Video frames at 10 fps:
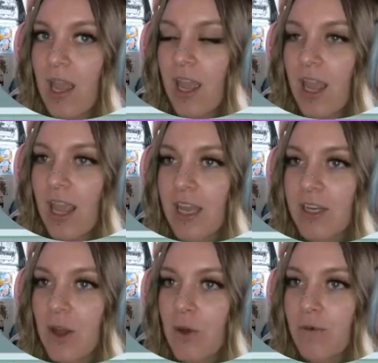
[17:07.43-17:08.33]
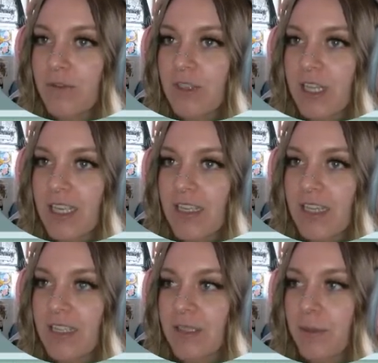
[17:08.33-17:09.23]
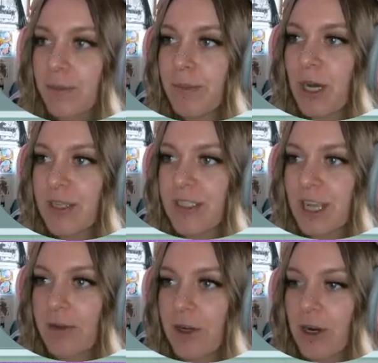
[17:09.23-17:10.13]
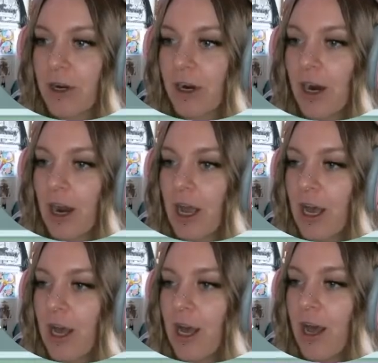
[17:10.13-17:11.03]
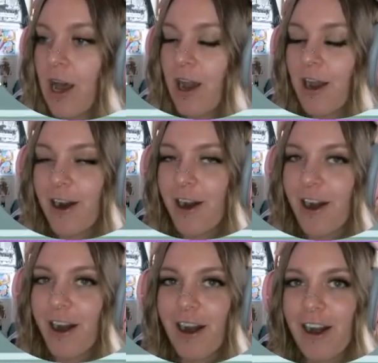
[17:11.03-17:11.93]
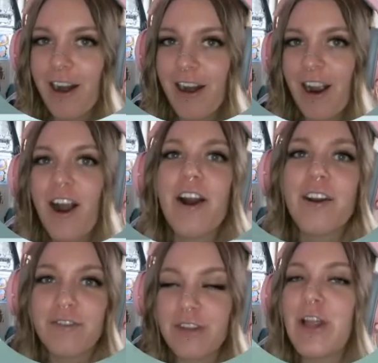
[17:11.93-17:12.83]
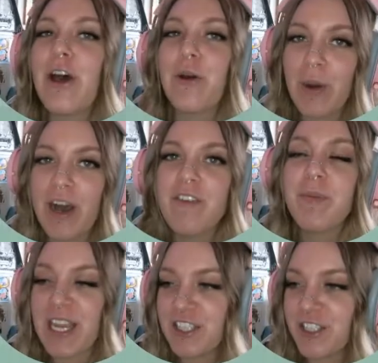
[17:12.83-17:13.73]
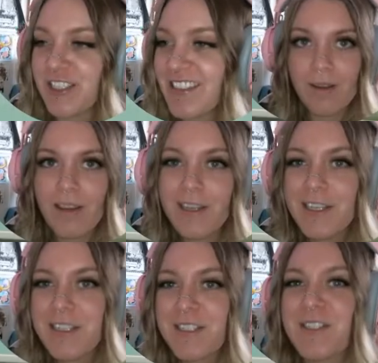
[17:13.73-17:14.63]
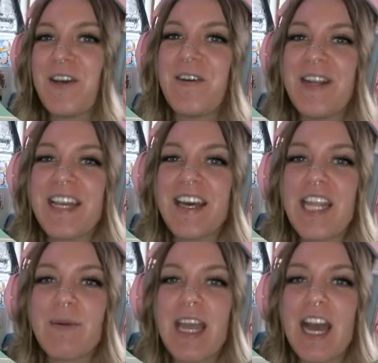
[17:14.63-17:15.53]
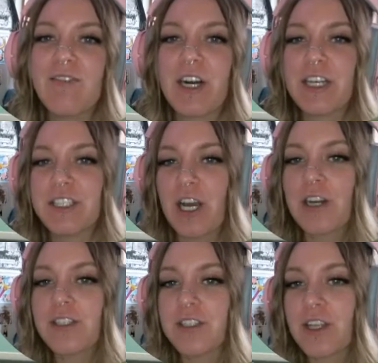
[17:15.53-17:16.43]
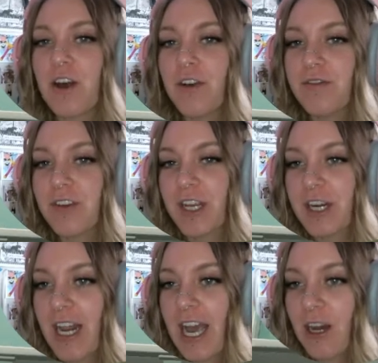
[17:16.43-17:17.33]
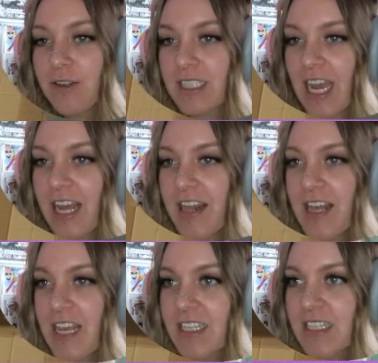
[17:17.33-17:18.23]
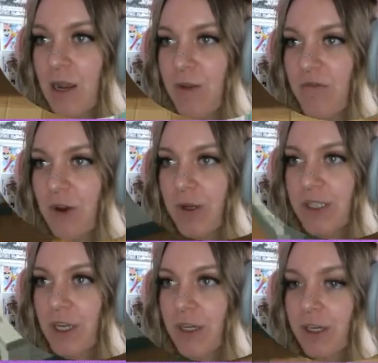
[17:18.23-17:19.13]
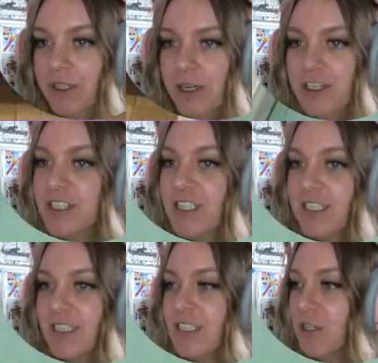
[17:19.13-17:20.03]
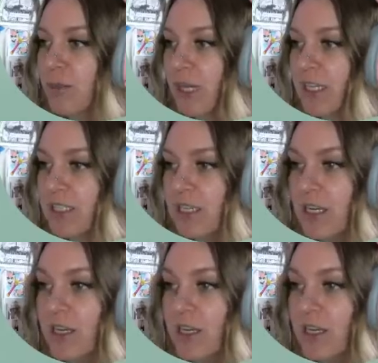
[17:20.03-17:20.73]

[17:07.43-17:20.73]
And hopefully that doesn't bog down our flow of patients. So now that we have our doctors all figured out, I think it's time we focus on our nurses a little bit.